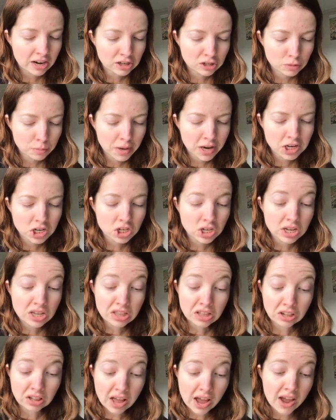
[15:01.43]
especially
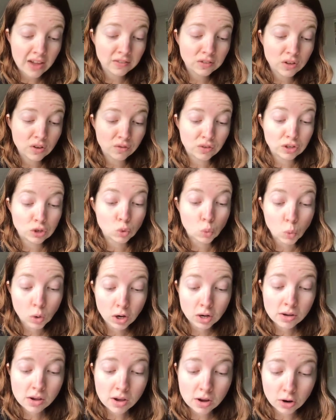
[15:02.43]
the lives of its
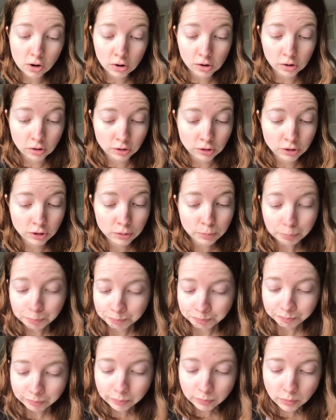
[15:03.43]
working girls
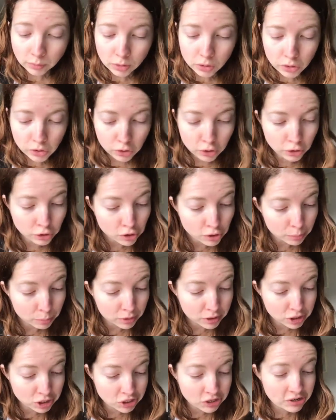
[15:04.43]
earned
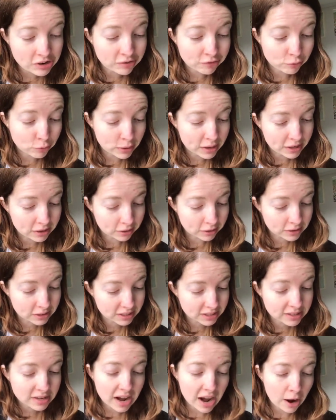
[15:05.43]
appreciative
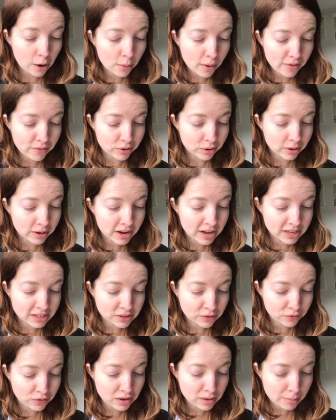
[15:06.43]
readers. However, as a
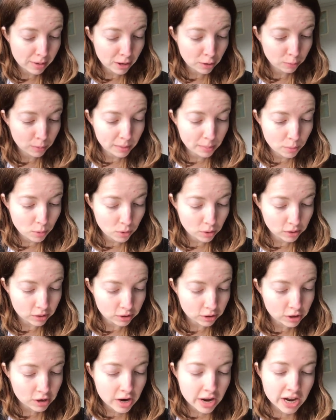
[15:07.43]
female
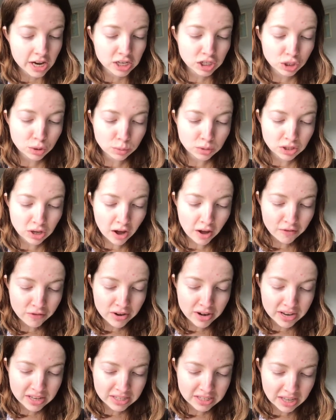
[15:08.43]
reporter, she was
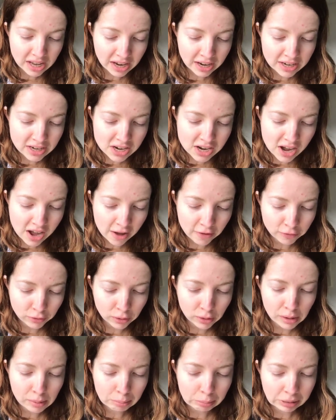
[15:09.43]
often assigned to
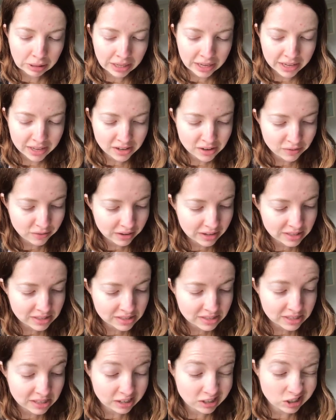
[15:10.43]
cover bland
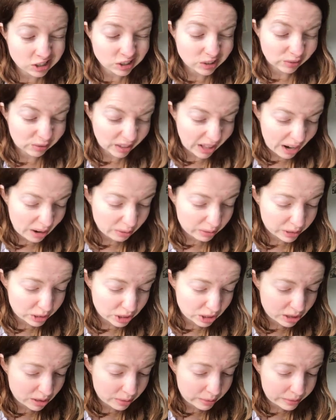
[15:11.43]
events such as flower
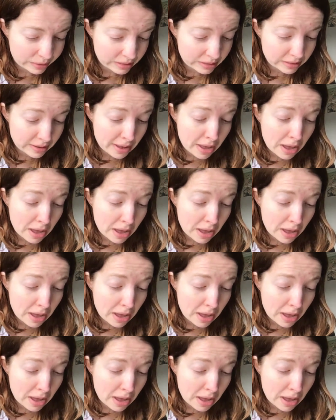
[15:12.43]
shows.